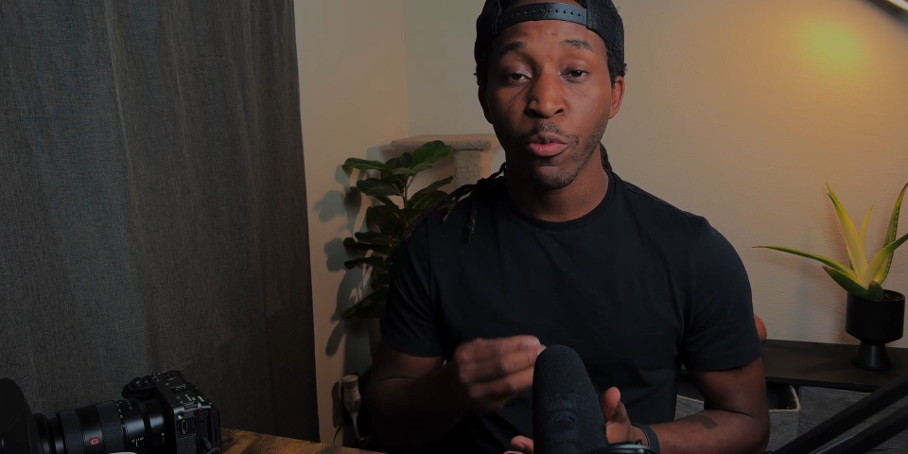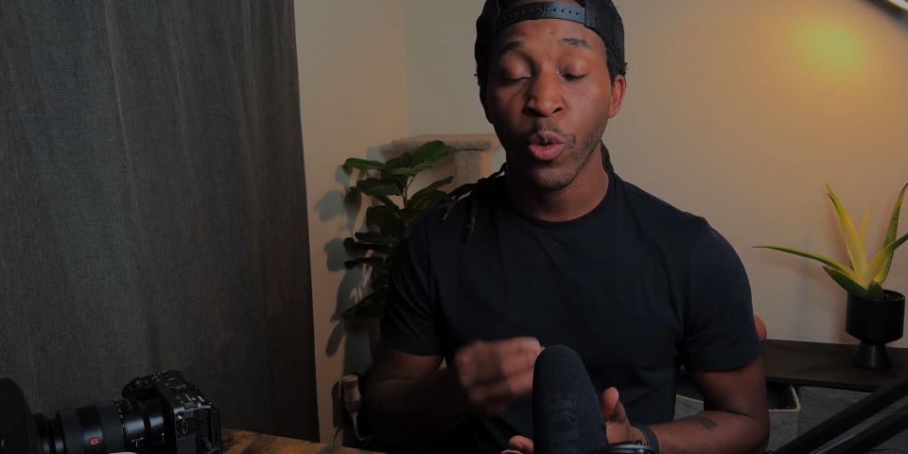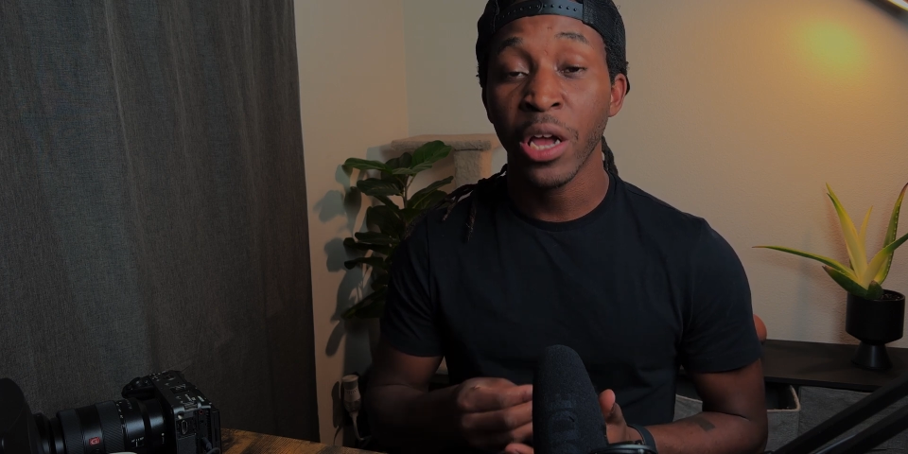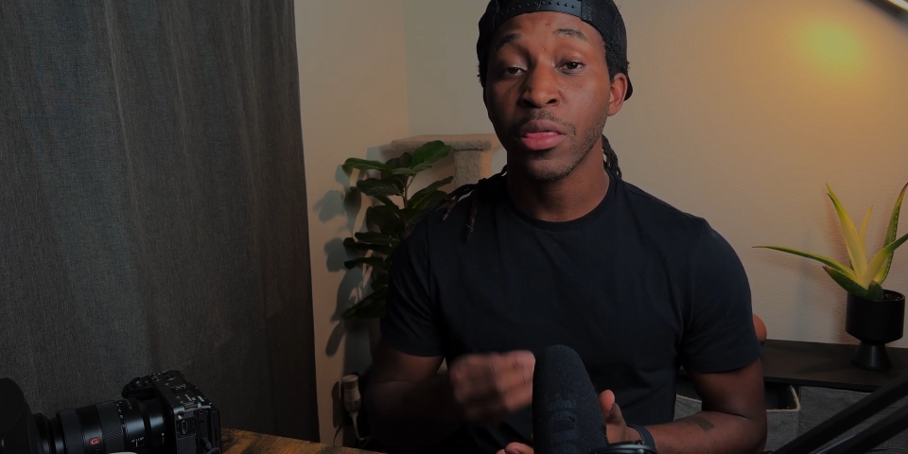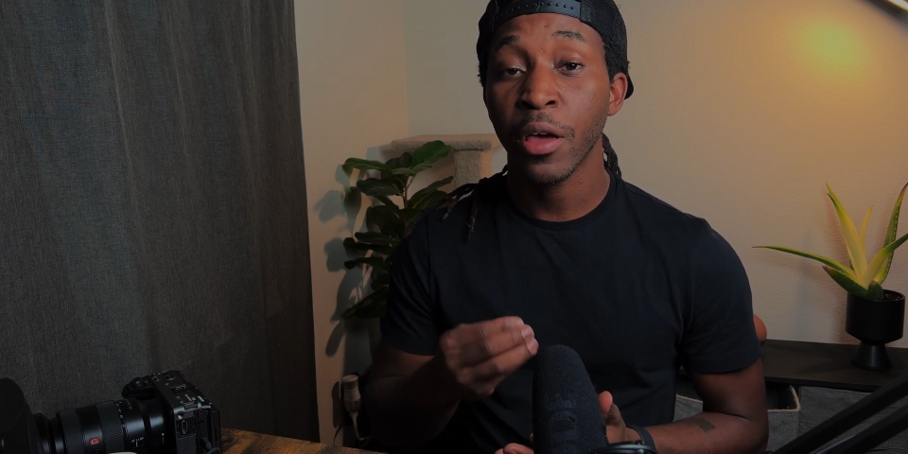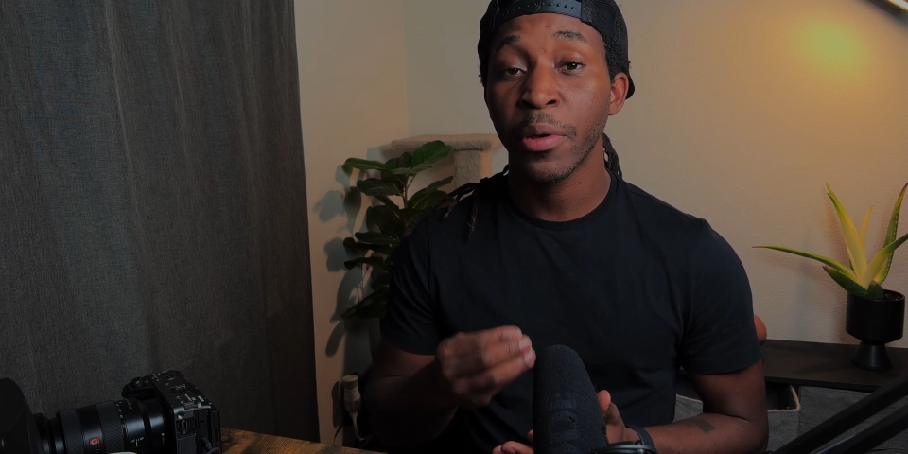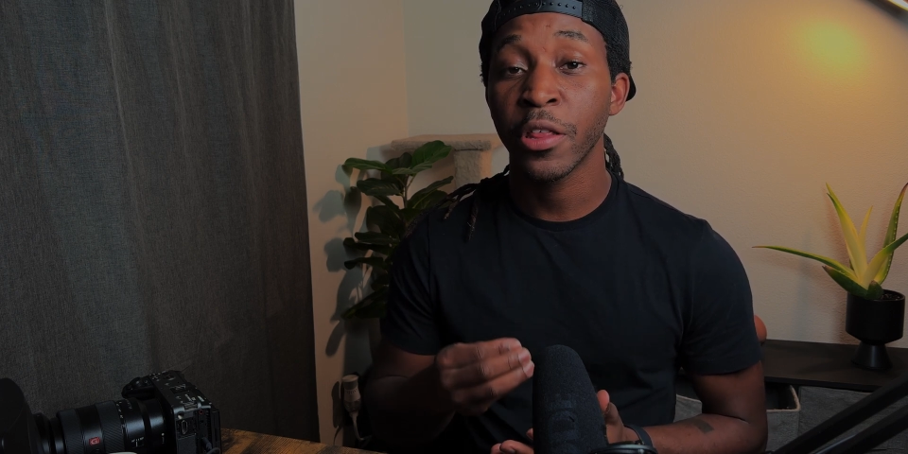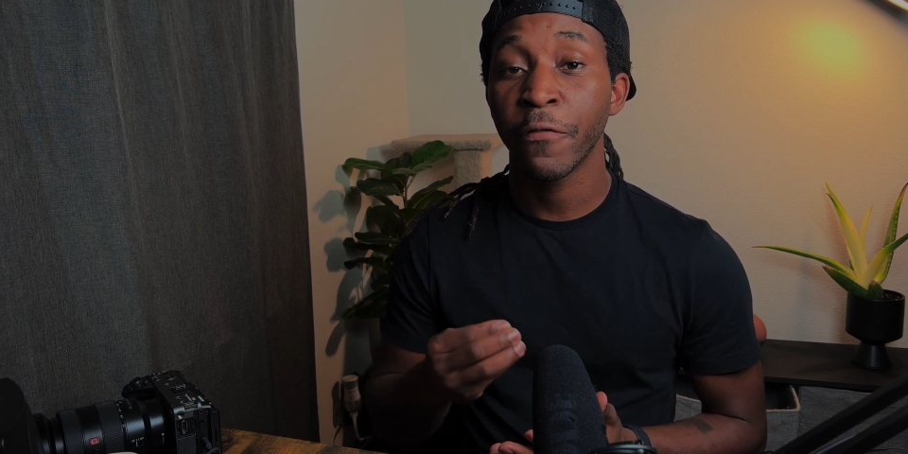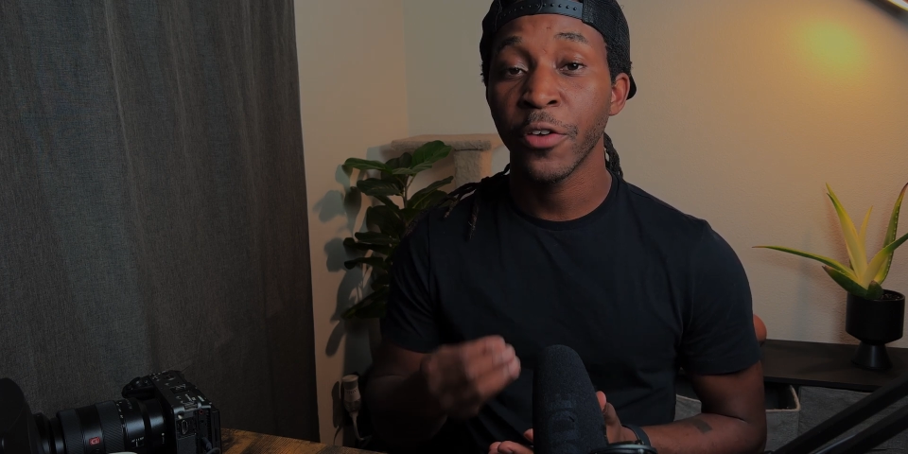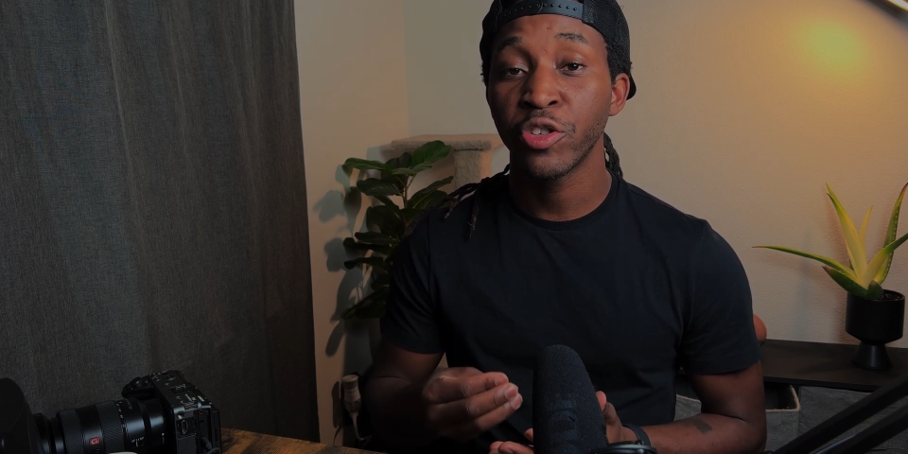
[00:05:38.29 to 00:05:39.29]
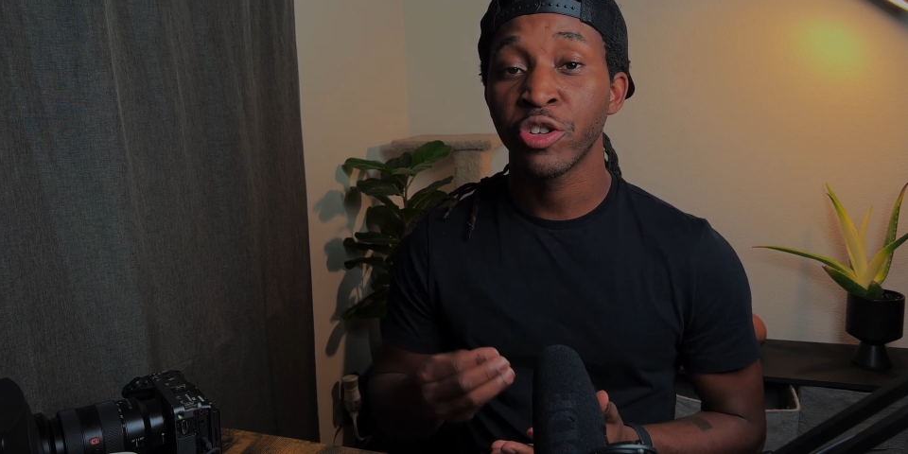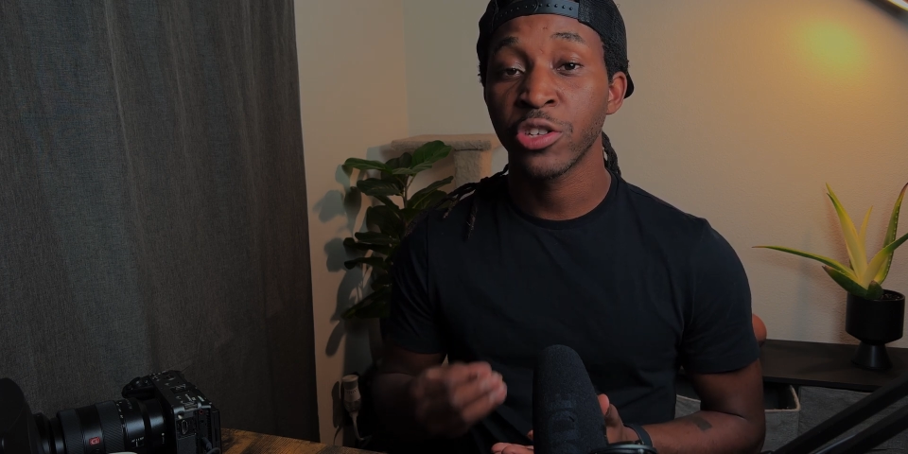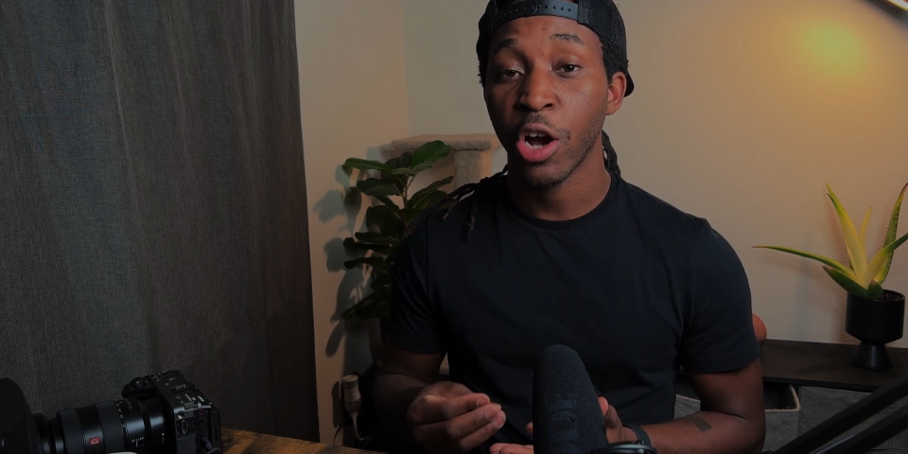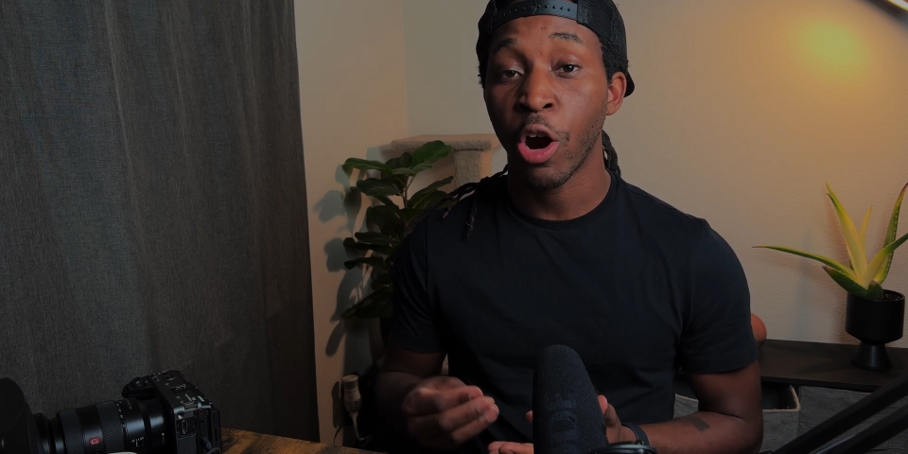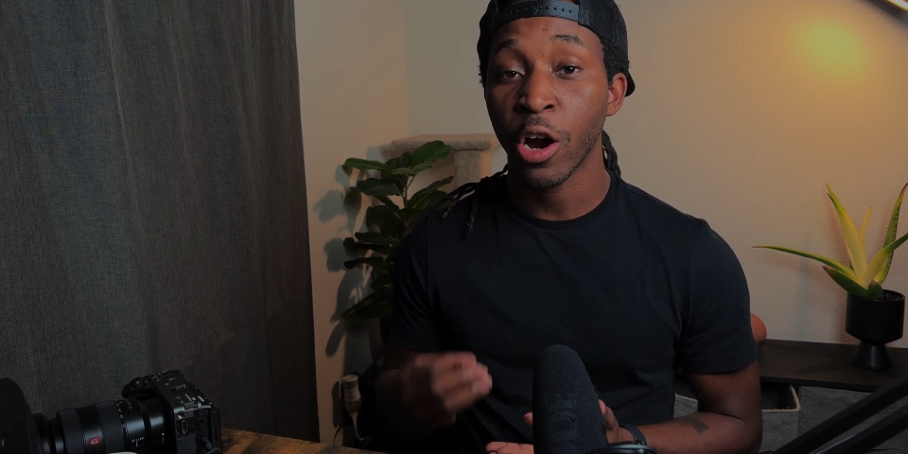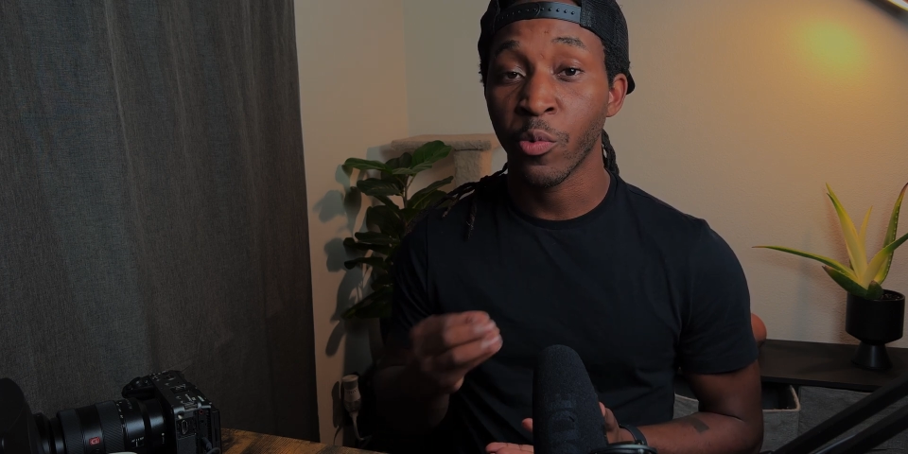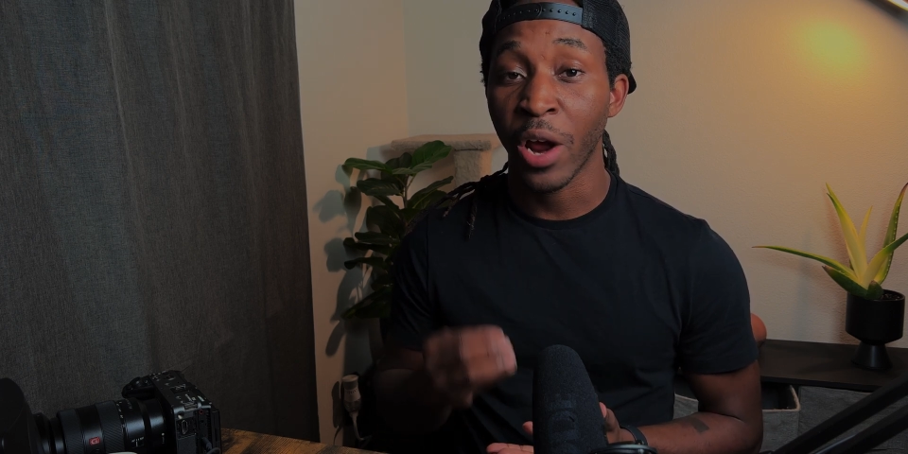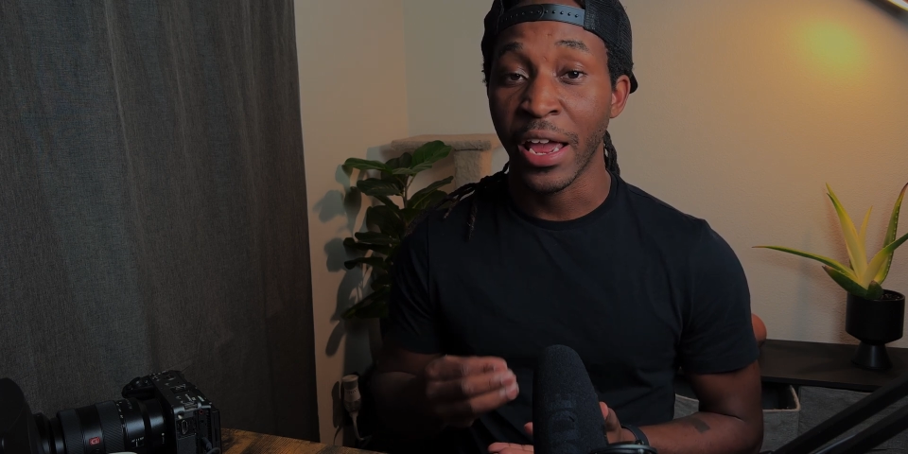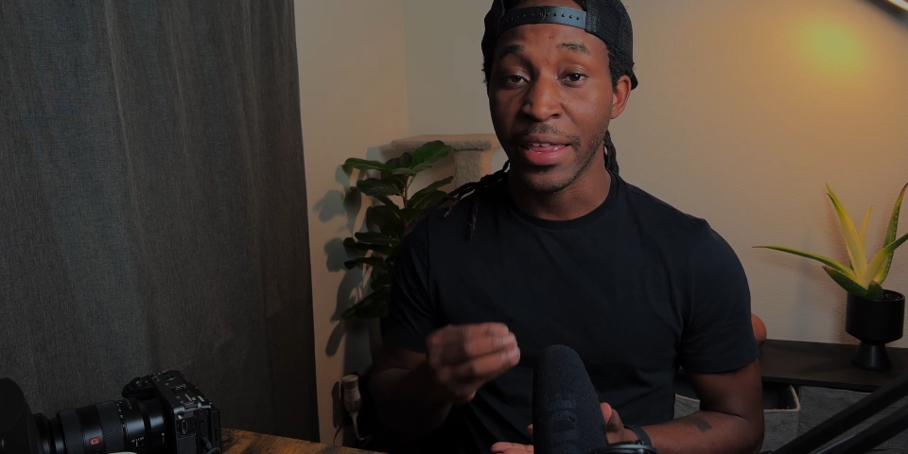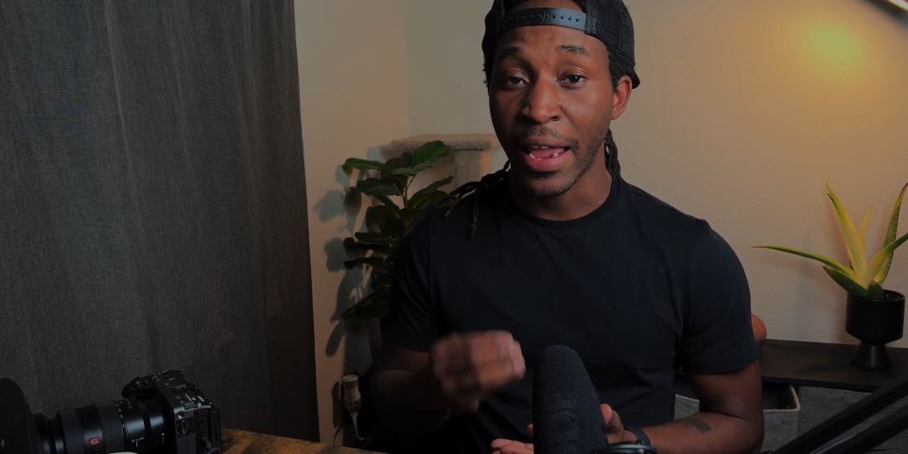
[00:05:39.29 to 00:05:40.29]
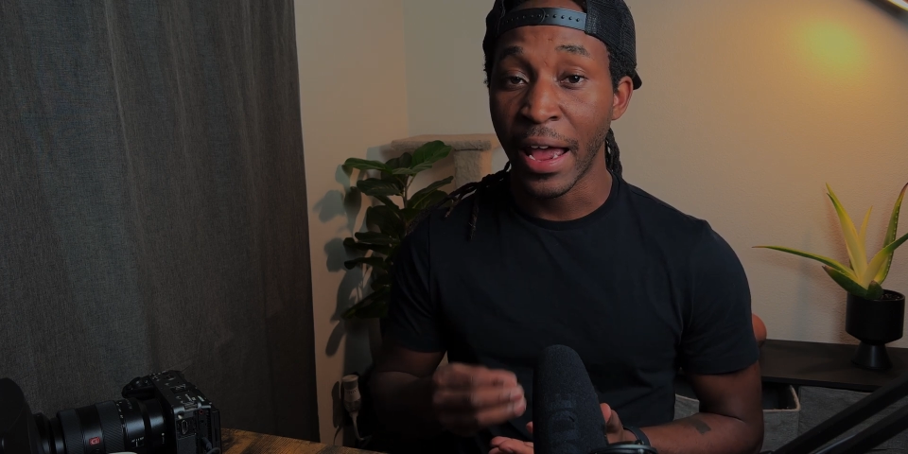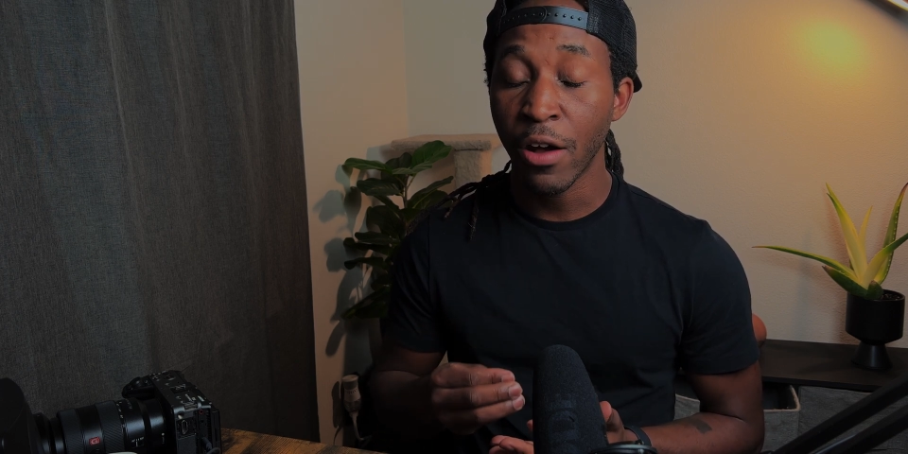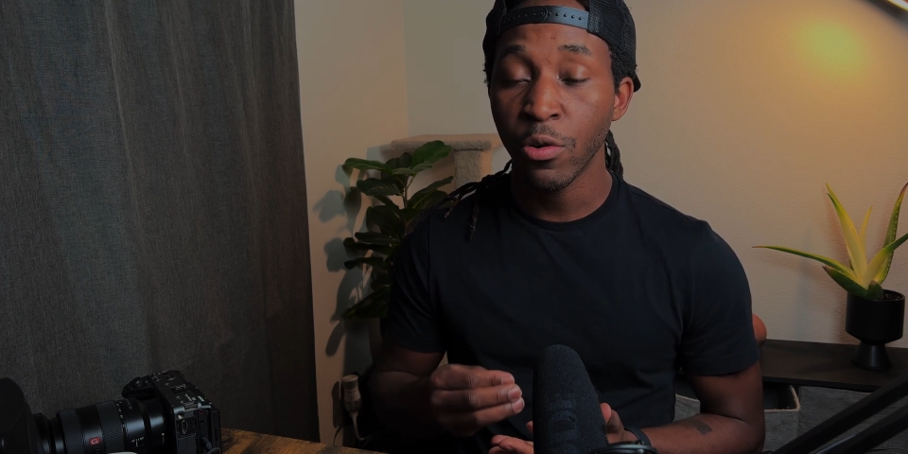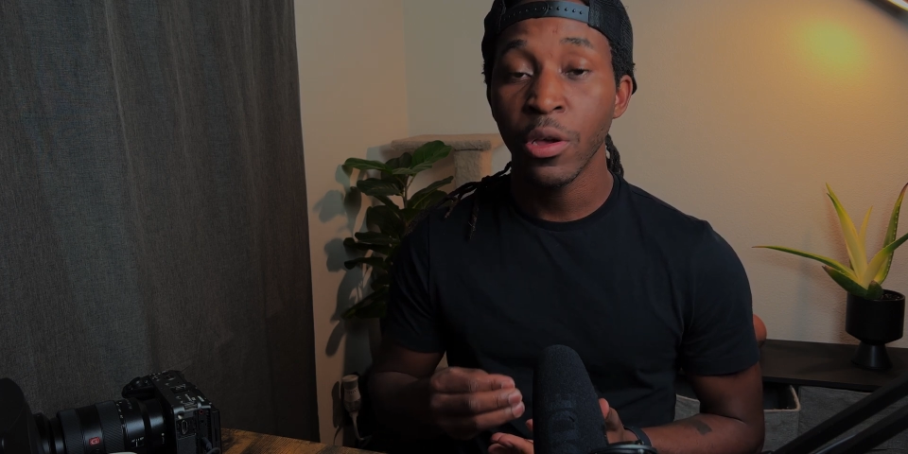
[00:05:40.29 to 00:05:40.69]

what some of the features are right now,